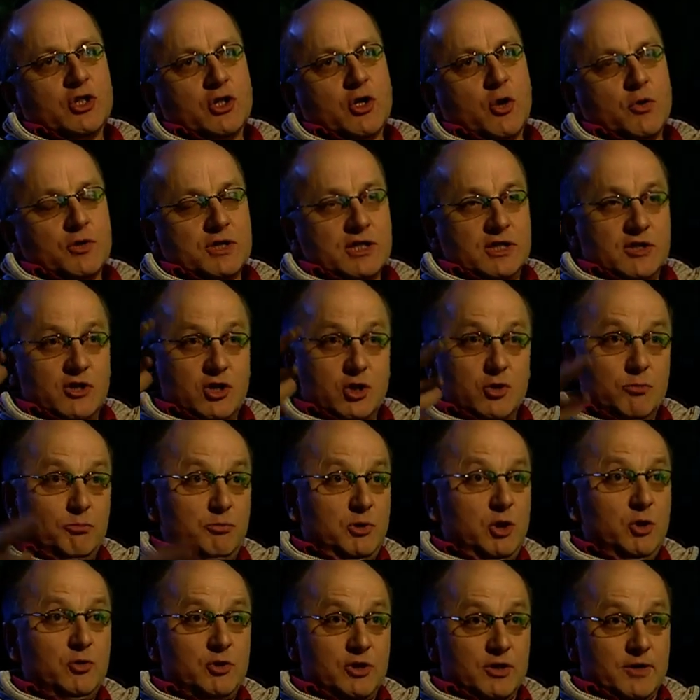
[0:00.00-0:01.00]
goes into the
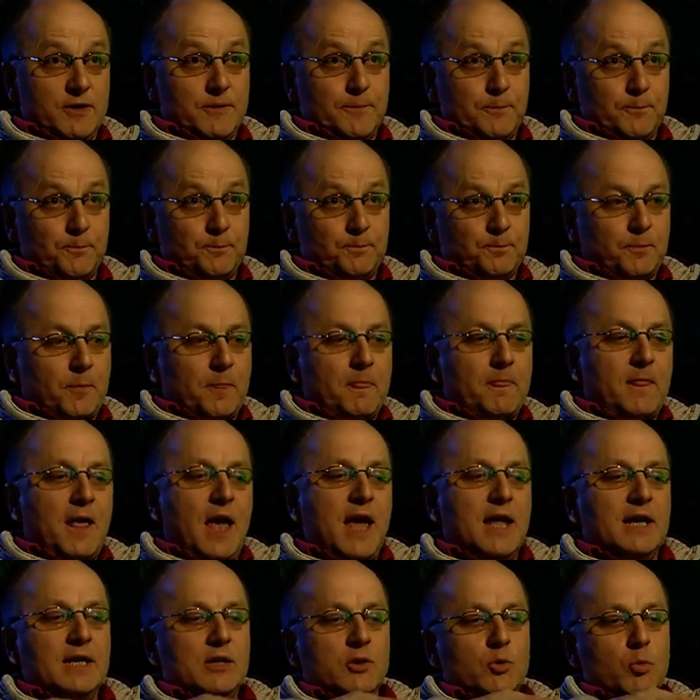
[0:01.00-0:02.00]
computer,
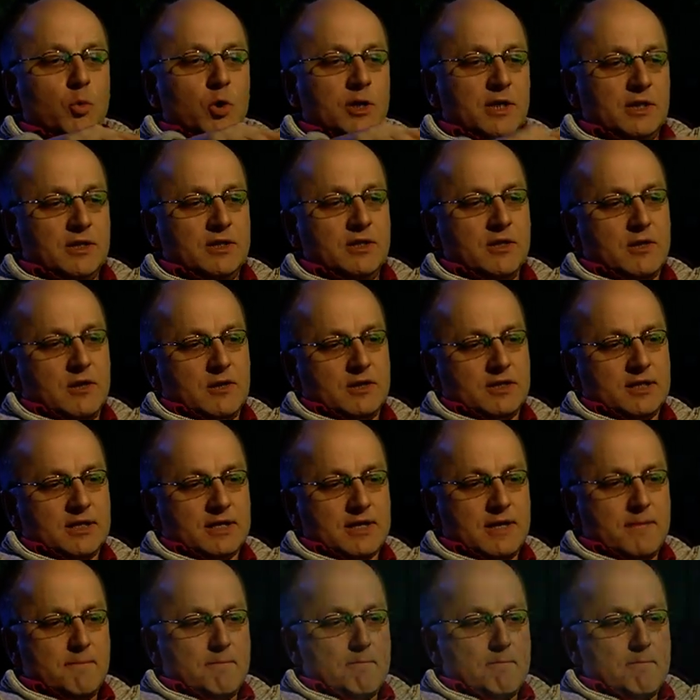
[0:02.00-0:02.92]
and what it does is it